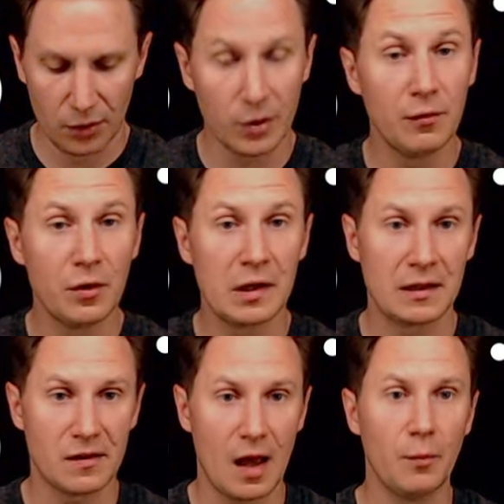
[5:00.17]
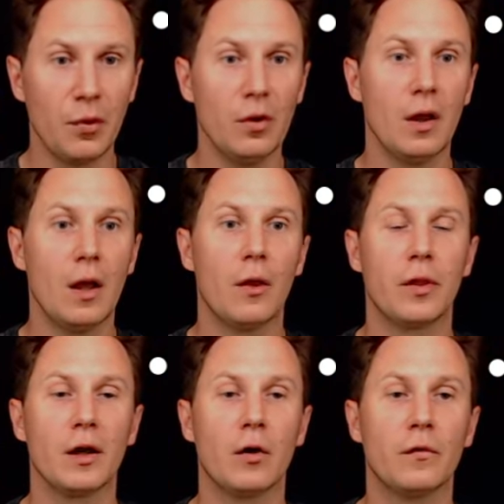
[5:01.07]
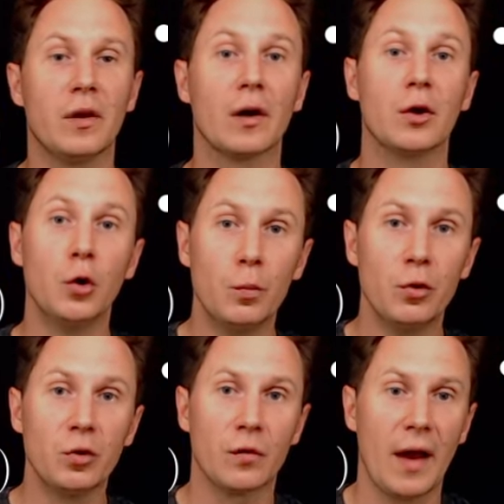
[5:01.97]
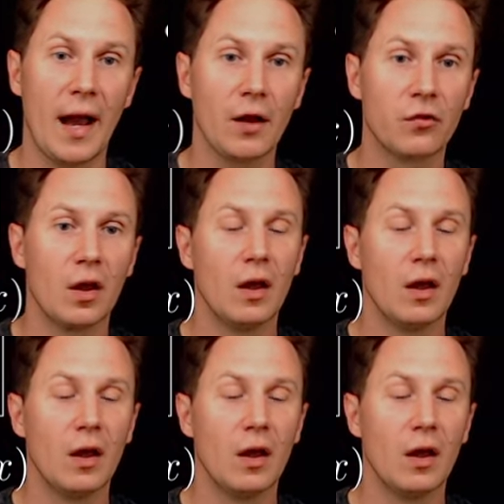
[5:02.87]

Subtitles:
To give you an example, think of the cube root of x